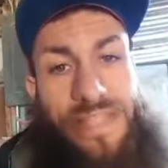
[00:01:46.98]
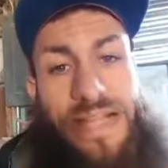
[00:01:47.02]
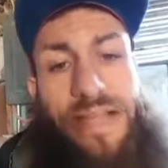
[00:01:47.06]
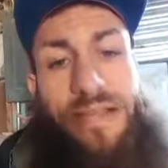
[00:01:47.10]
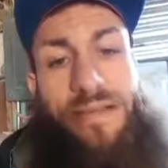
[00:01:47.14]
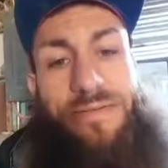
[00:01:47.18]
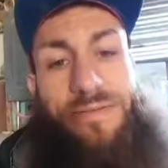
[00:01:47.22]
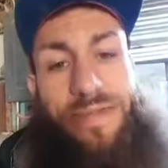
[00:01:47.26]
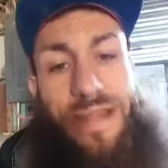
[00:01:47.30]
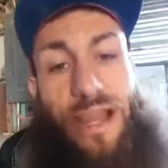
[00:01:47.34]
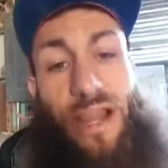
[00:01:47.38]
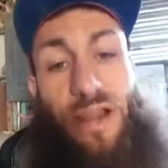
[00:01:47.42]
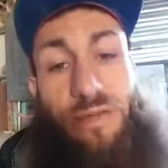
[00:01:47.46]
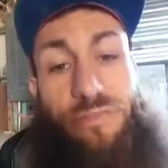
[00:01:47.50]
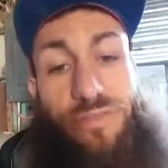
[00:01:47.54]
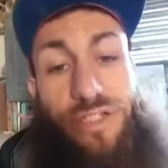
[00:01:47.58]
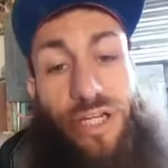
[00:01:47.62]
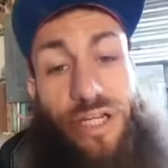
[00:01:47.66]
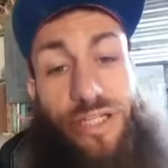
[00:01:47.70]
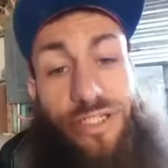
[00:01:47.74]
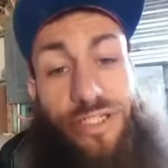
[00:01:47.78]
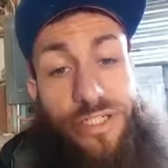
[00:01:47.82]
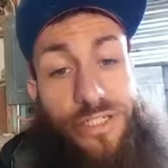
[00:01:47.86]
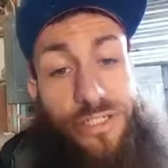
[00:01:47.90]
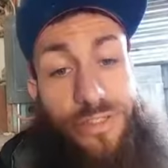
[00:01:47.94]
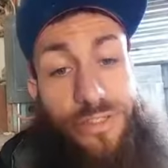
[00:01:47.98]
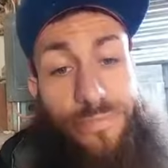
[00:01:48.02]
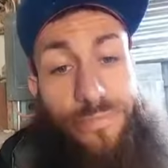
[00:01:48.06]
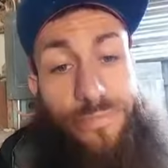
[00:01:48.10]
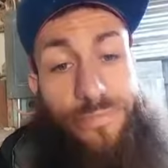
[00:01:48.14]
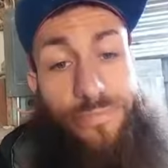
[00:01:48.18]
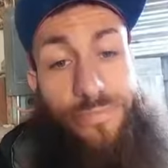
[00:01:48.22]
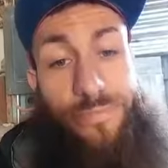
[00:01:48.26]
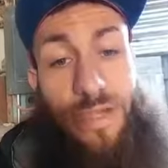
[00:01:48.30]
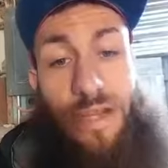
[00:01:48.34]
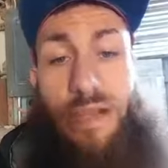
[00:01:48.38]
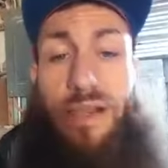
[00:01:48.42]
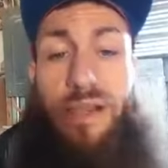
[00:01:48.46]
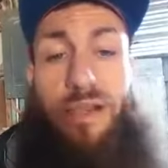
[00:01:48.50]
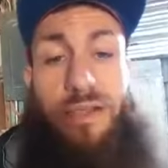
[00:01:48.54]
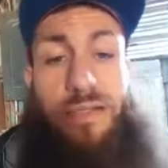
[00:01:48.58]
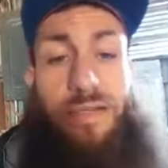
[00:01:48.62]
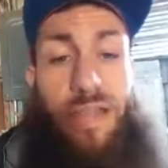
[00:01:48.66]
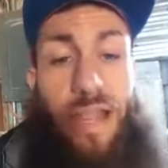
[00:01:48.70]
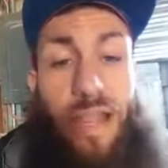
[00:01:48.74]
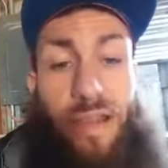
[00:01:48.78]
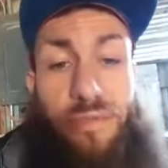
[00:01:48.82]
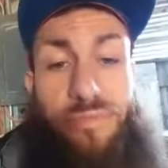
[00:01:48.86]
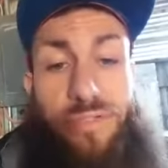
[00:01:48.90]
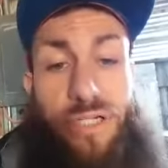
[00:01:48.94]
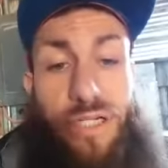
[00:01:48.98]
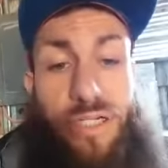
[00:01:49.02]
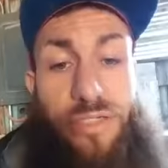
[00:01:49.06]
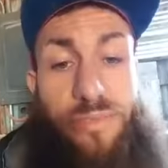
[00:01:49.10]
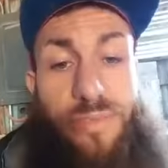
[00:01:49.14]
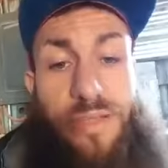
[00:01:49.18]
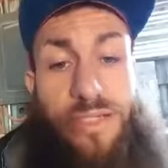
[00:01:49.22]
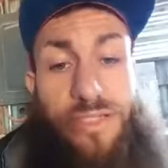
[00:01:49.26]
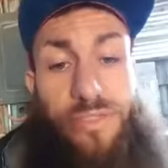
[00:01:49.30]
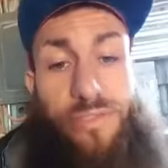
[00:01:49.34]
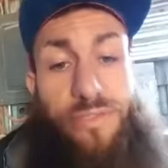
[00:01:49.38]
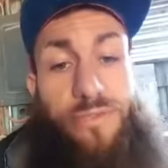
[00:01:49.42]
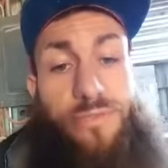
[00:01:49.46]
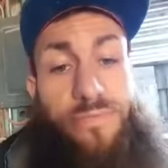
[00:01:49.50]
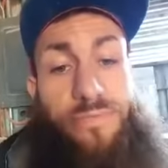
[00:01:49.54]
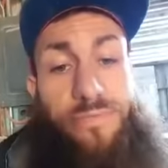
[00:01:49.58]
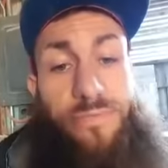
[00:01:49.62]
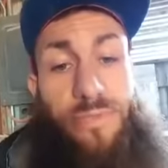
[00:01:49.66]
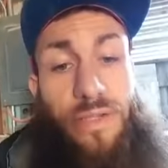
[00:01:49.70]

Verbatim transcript: now I'm judging you. Now I'm judgmental.